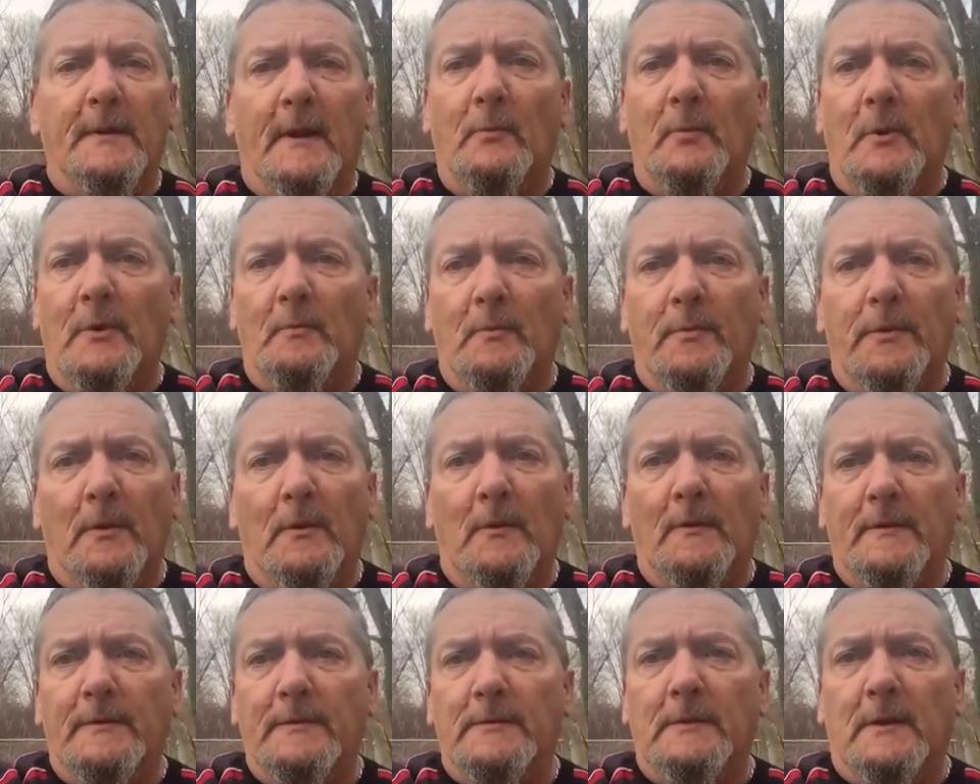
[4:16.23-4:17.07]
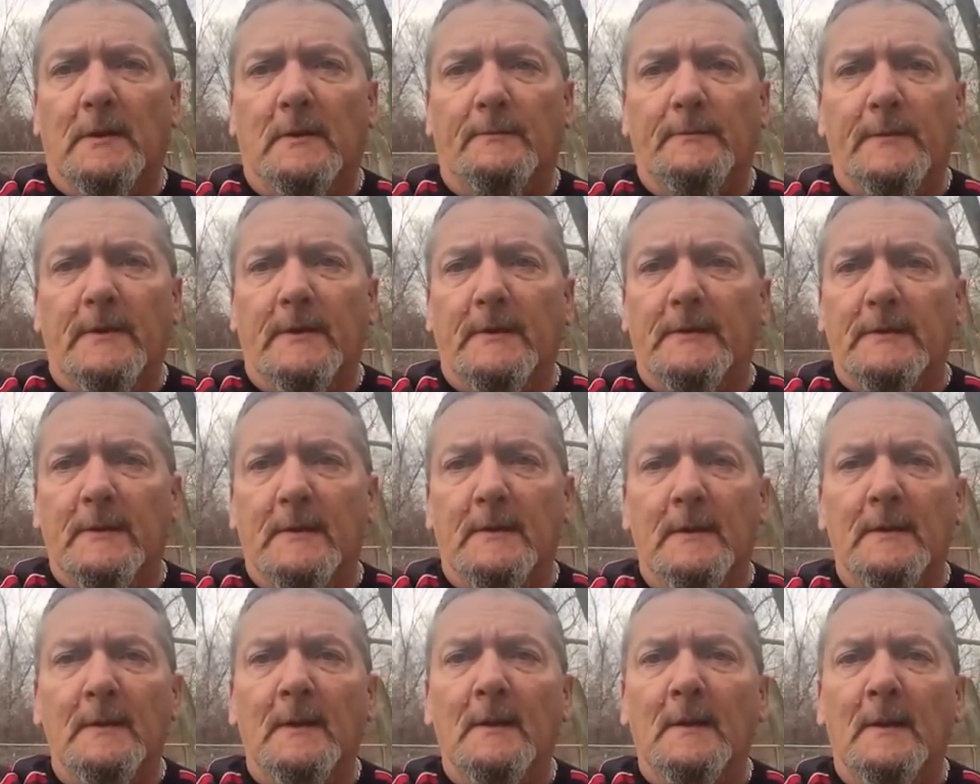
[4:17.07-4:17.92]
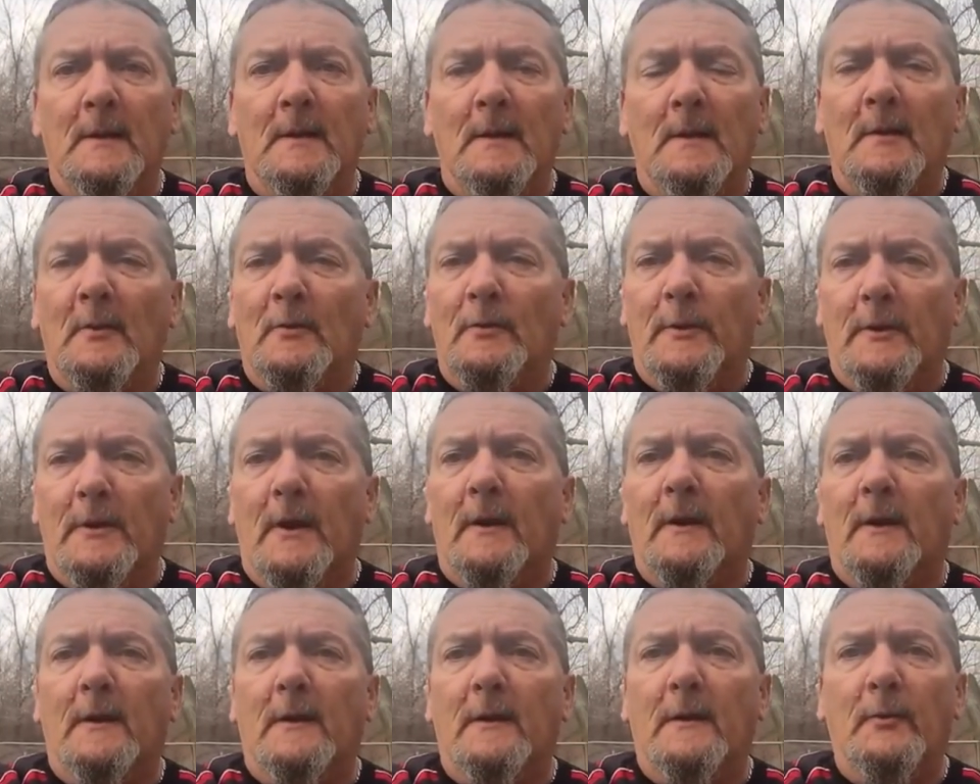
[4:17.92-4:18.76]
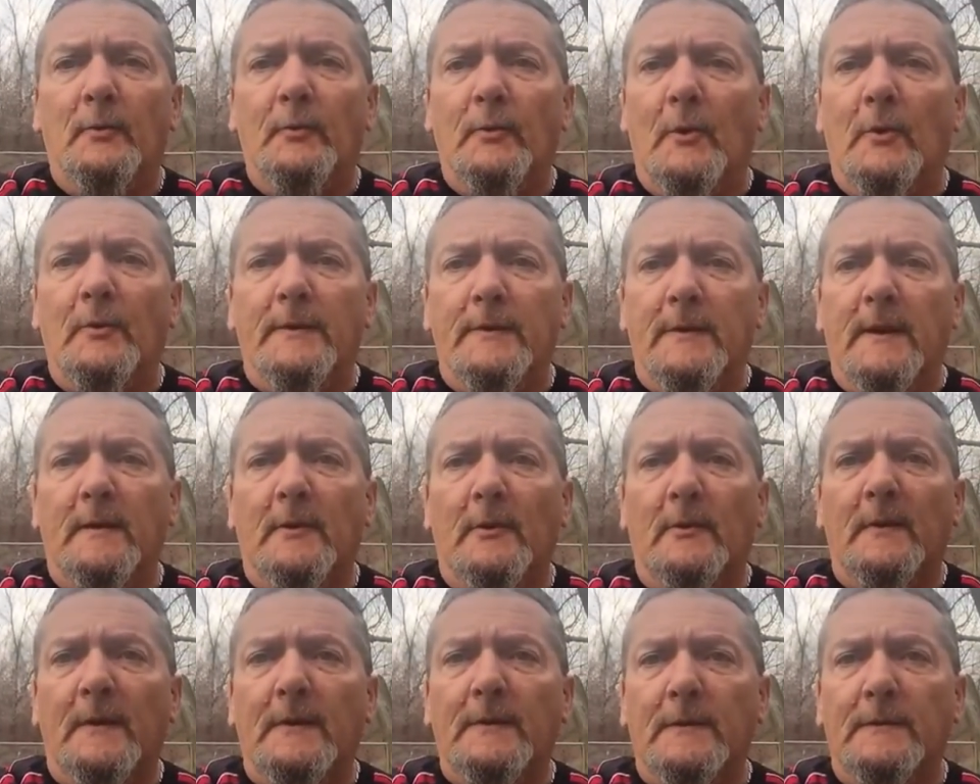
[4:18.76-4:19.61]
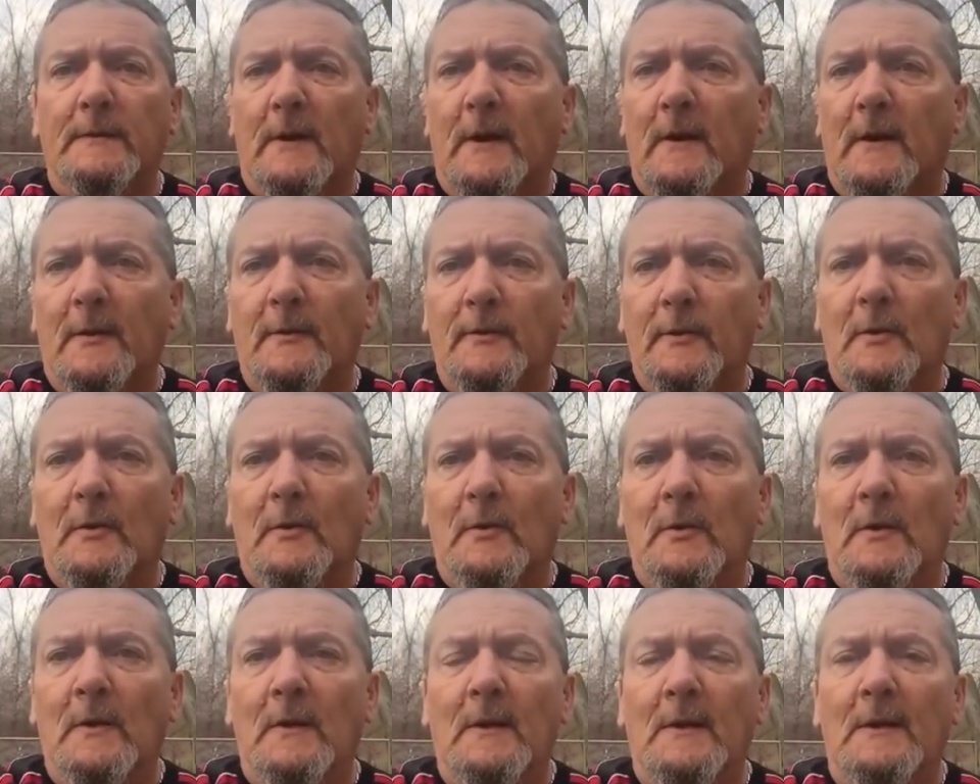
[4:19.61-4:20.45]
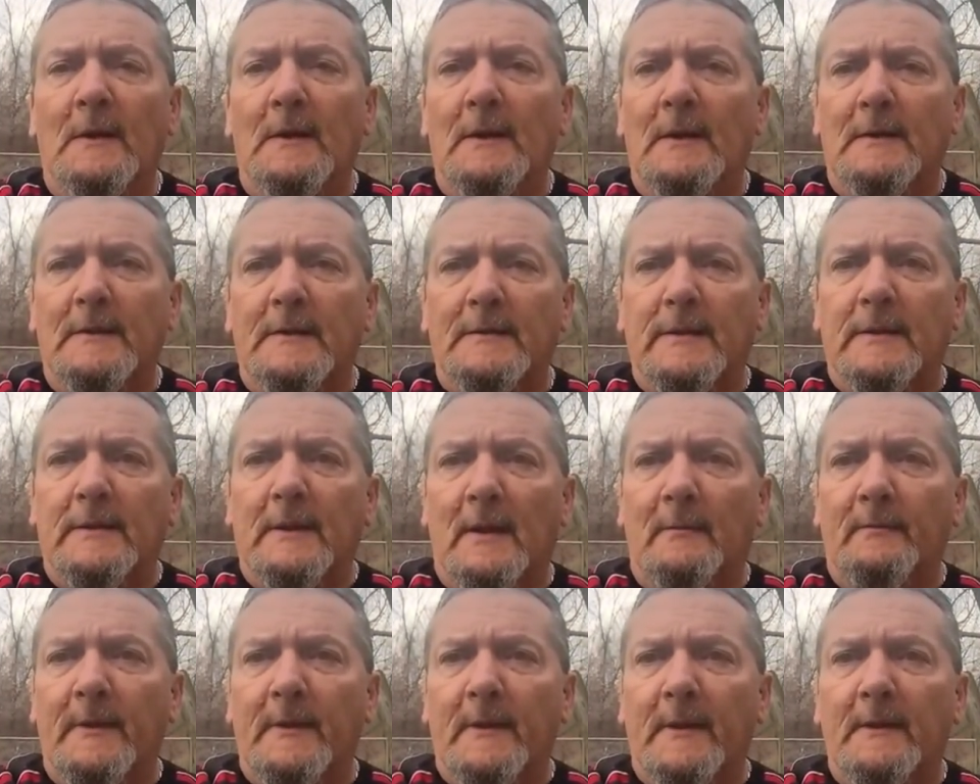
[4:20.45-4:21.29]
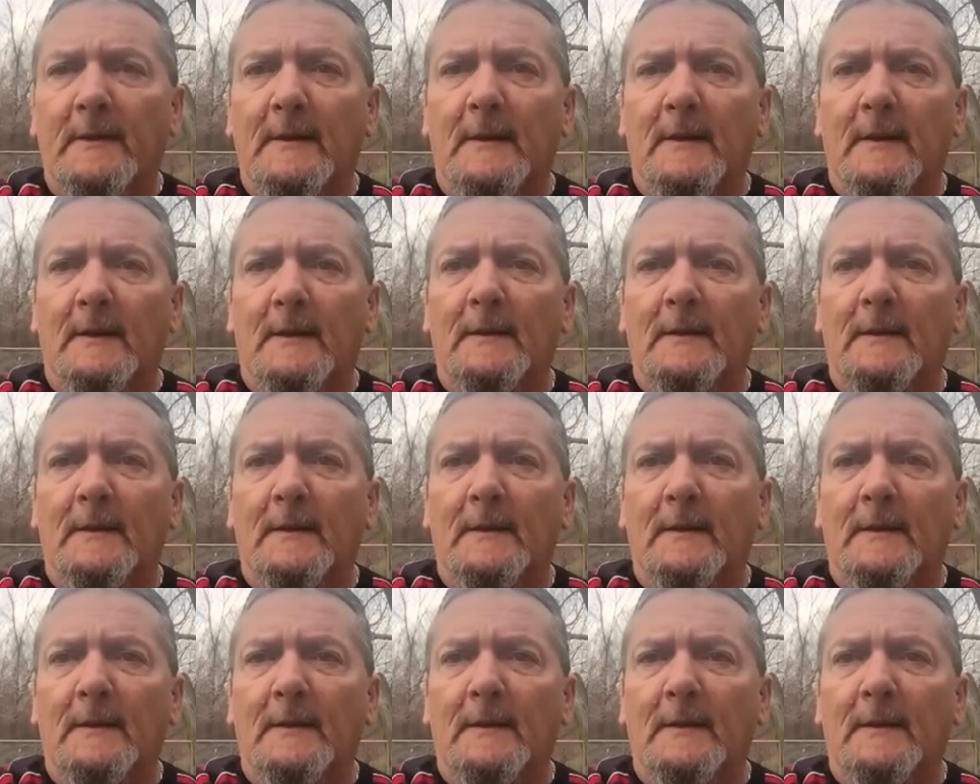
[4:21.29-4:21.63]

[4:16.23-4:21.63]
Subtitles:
I wouldn't blow this off as there are no terrorists, there are no Islamic